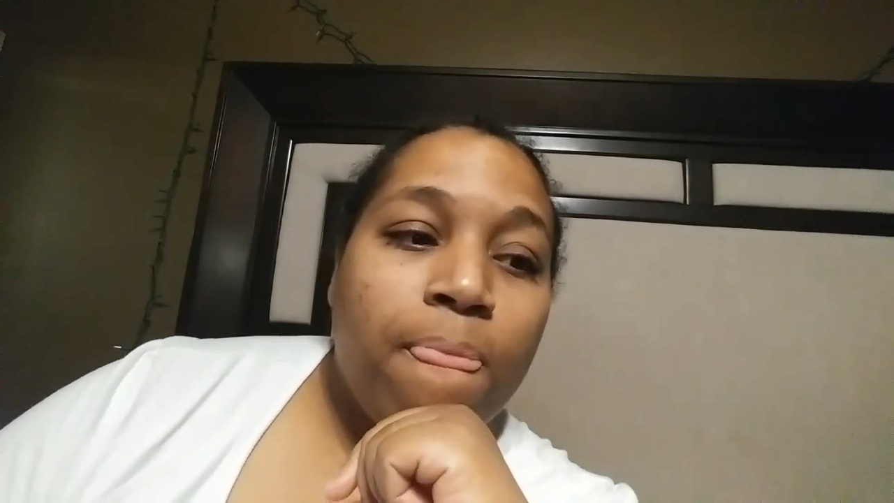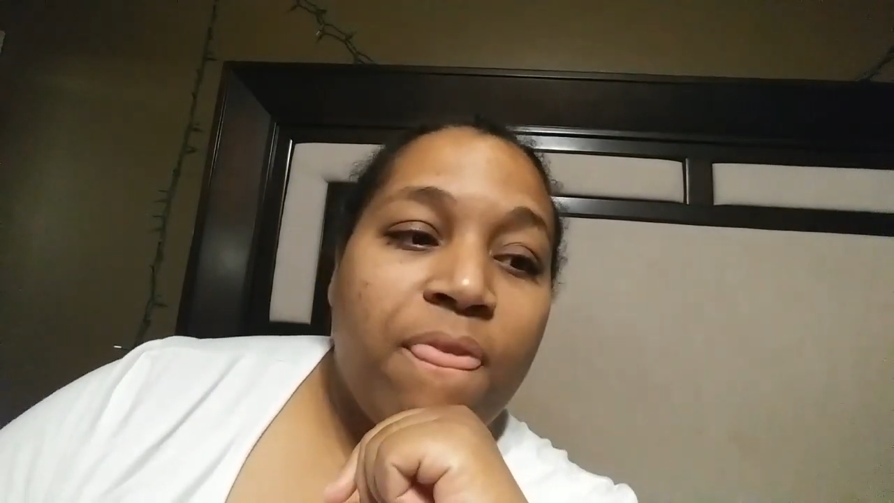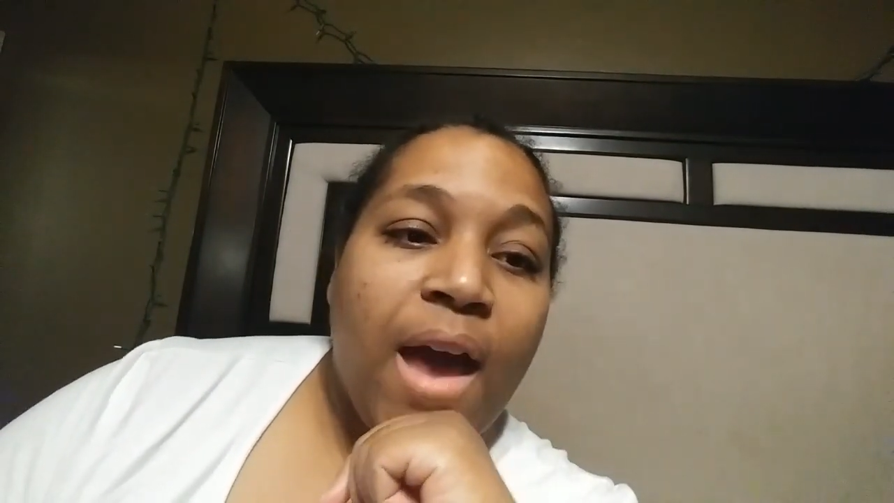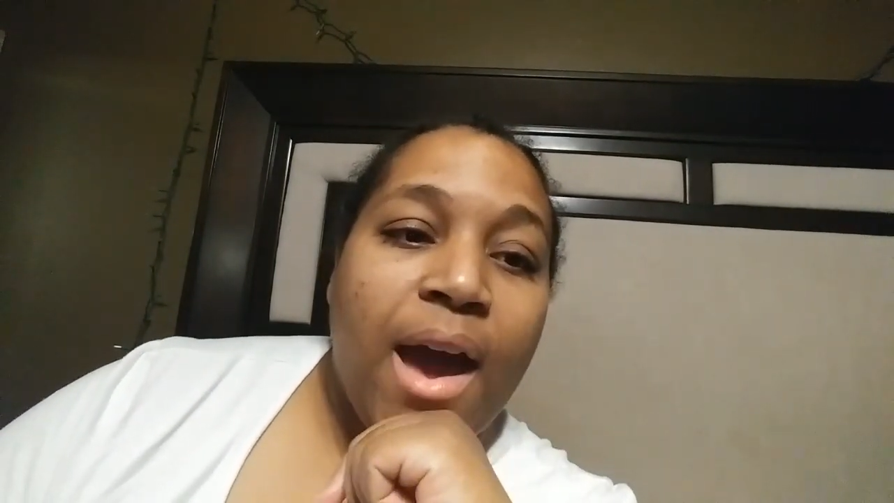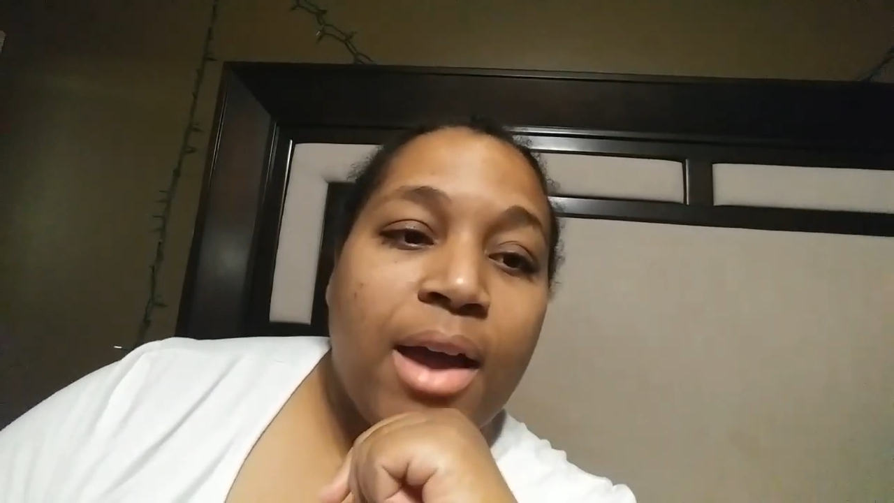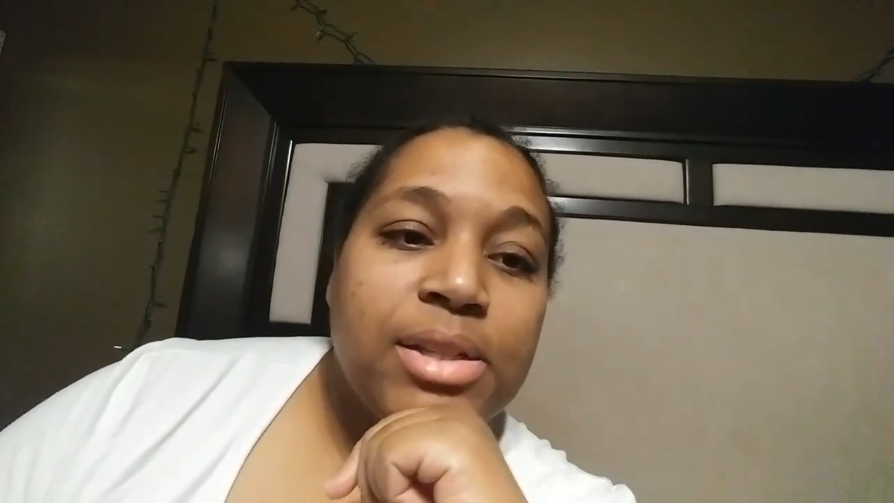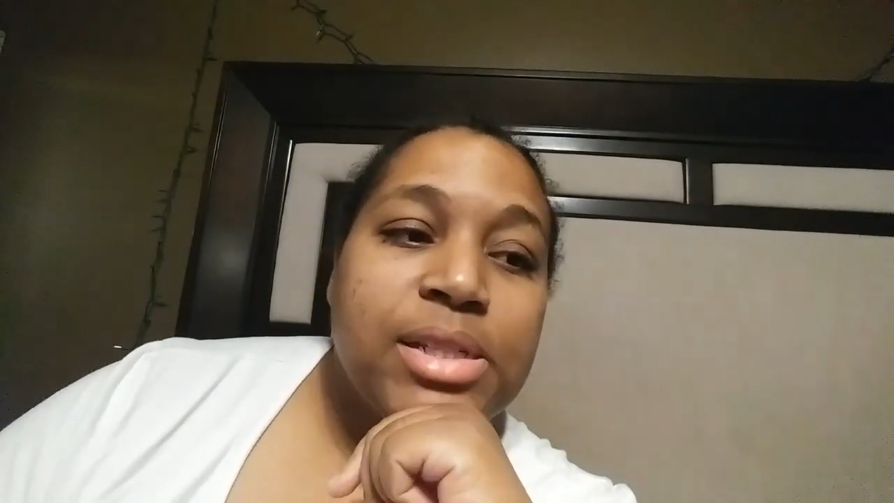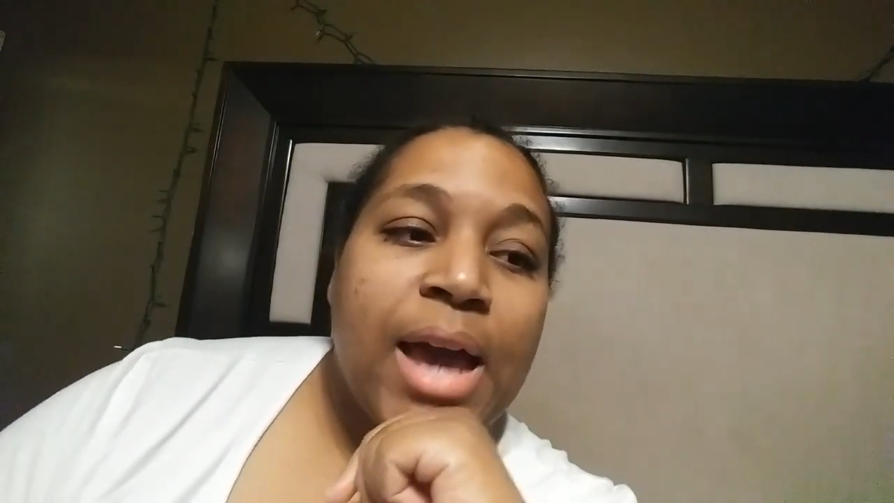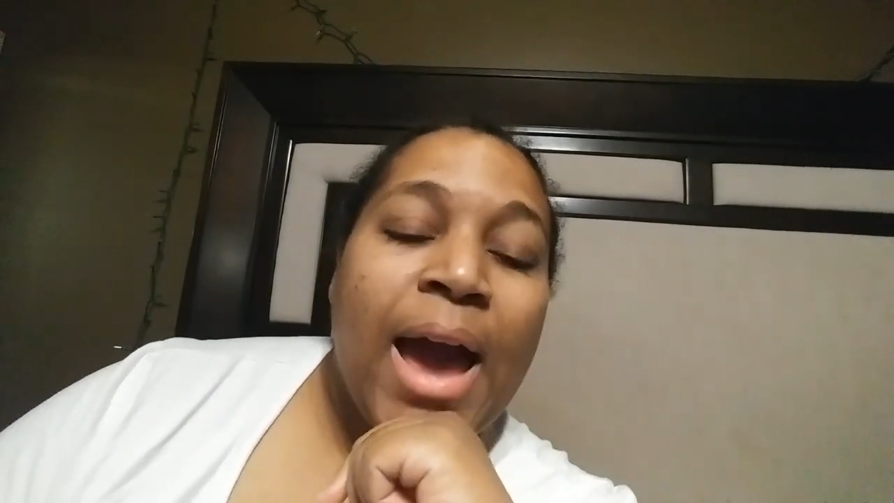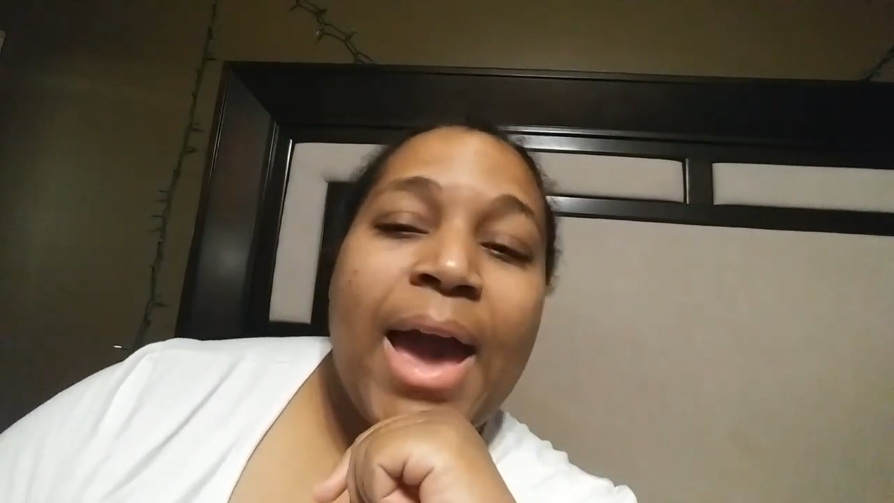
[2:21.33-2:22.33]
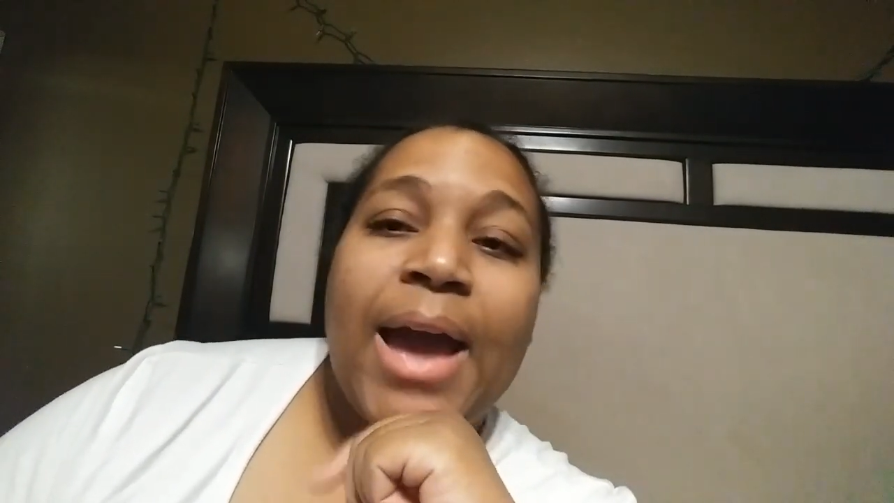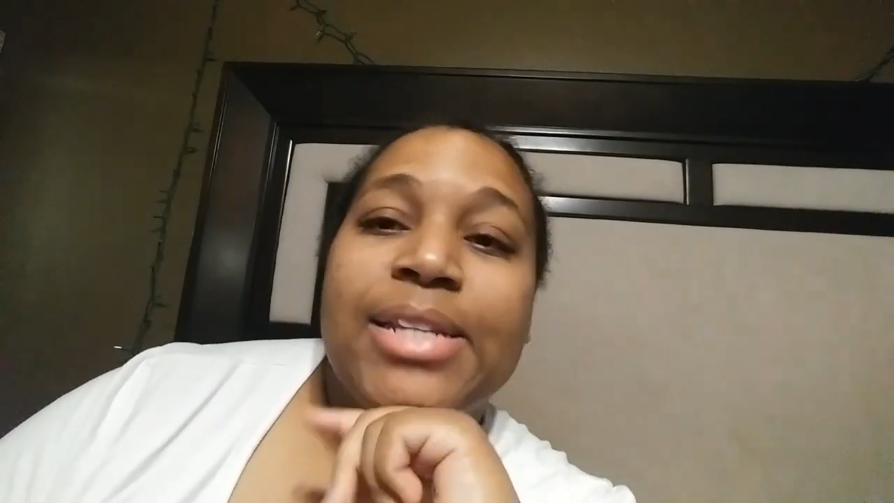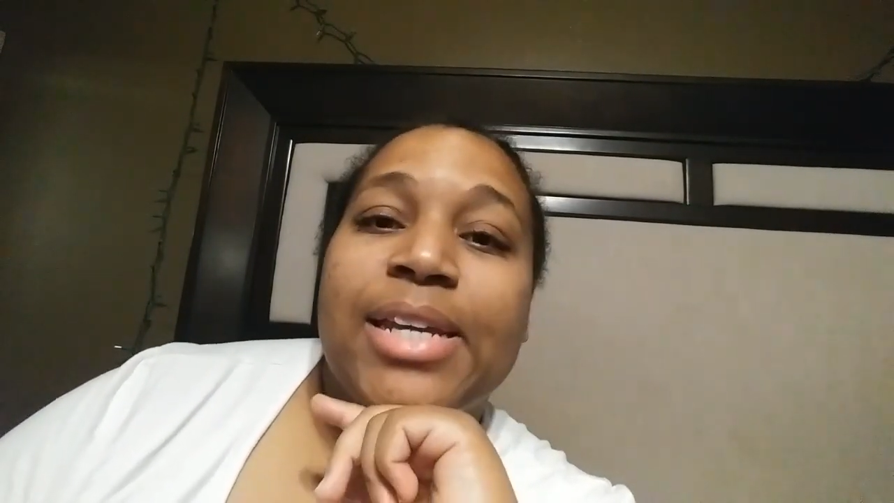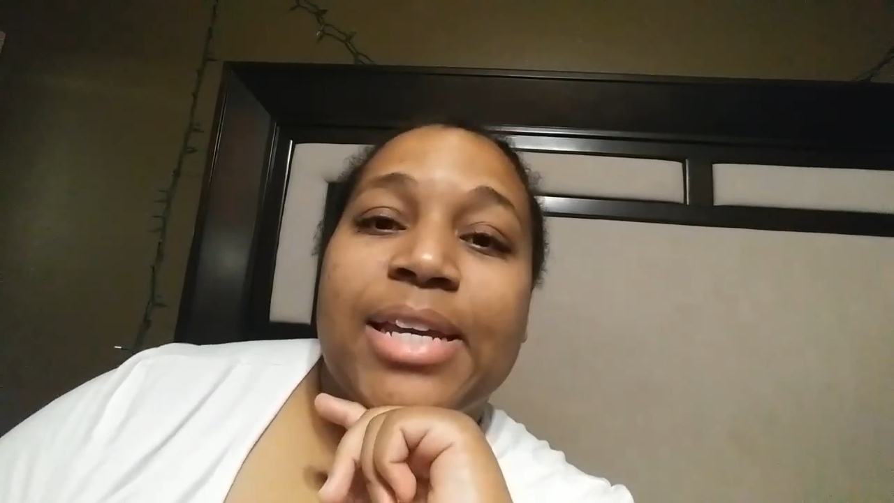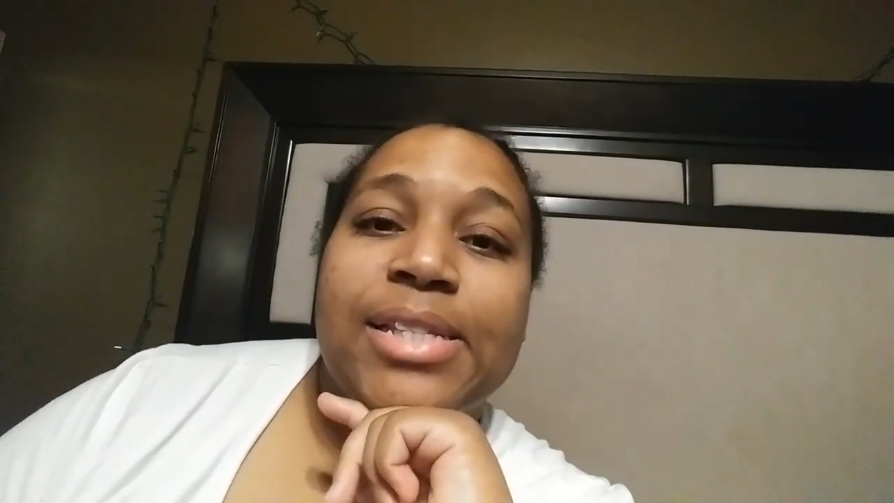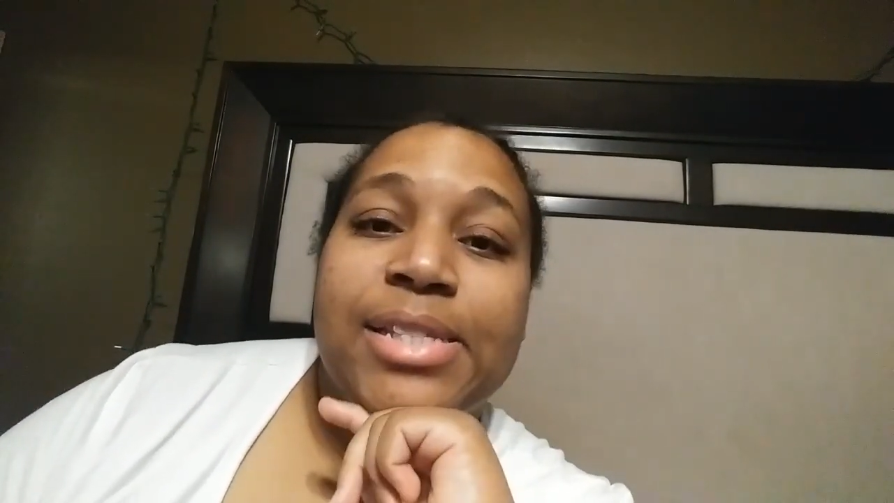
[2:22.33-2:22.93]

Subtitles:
that I had to get